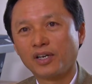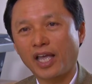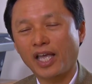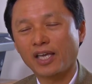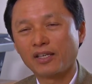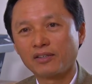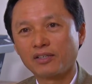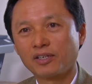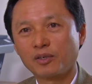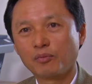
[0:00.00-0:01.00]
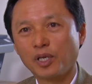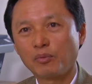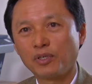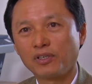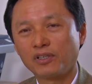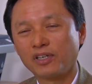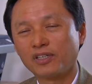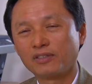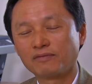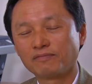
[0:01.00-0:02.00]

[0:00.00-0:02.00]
and uh, maybe. Uh,